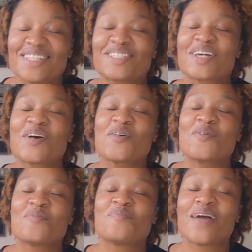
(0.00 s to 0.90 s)

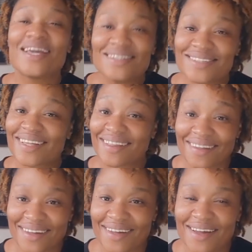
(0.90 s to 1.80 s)
so
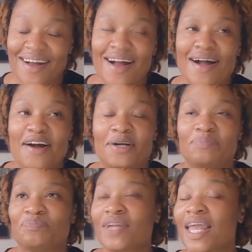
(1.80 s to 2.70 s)
basically,
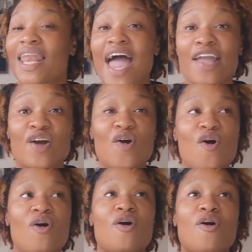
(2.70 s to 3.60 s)
like
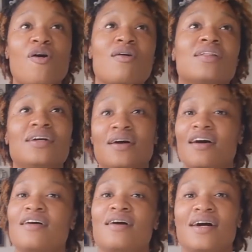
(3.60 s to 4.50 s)
all
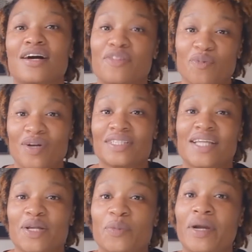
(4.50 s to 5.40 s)
other
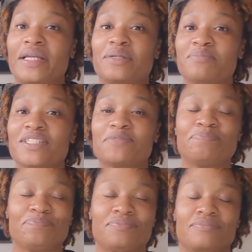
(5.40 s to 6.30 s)
Wednesday randoms,
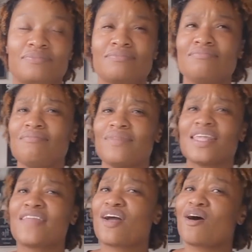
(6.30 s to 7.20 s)

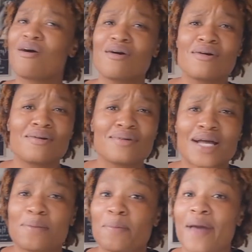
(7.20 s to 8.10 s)
they all
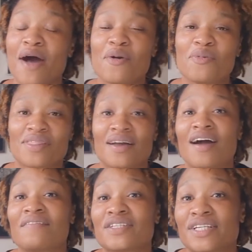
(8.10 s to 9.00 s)
come about with a
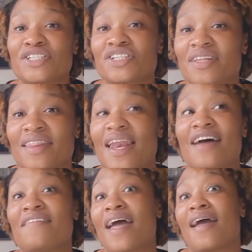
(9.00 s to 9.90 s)
conversation that
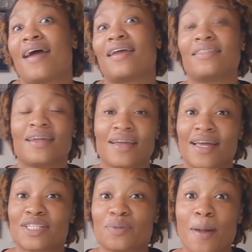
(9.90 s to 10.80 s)
I've had, and then
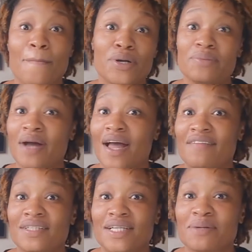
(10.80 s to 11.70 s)
guess what? Boom, I
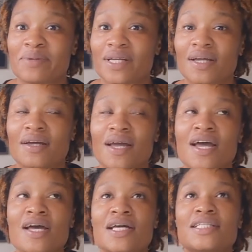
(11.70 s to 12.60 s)
have a topic.
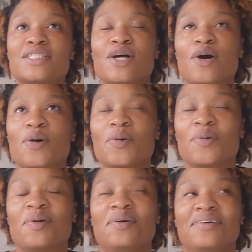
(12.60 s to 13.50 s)
So